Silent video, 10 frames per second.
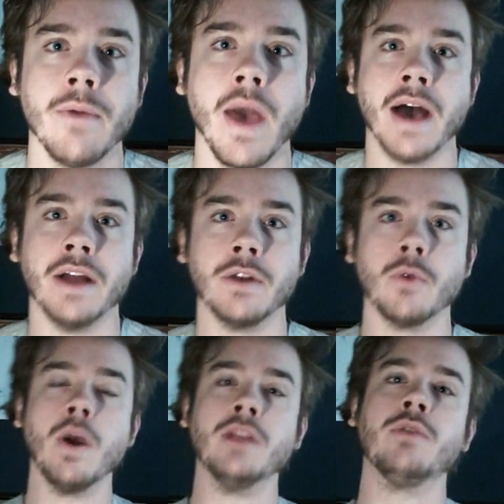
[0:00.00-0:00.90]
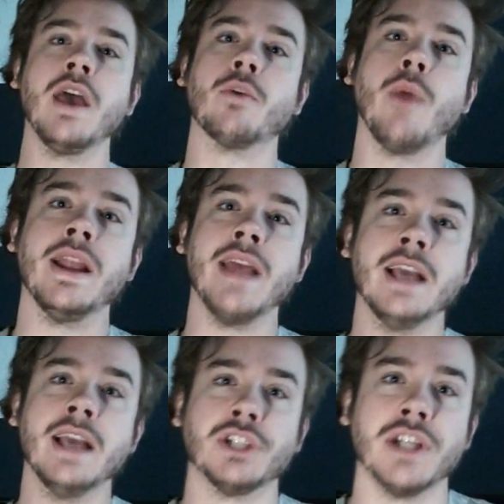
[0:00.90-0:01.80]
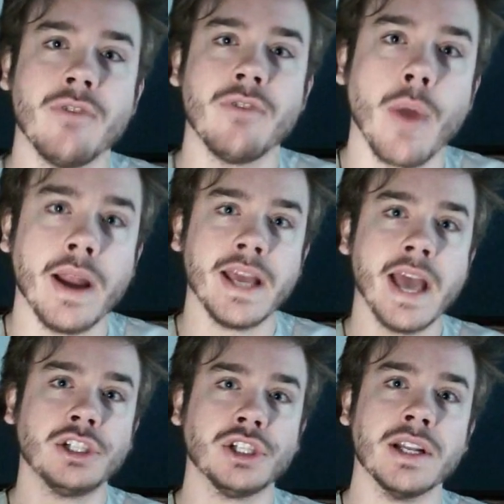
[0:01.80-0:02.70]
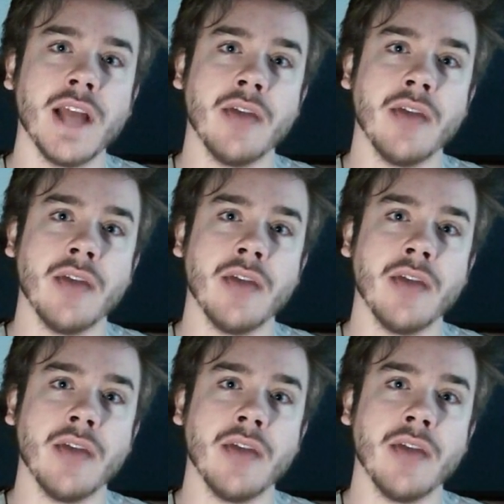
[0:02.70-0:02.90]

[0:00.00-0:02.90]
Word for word: And when you take radiation, heavy radiation,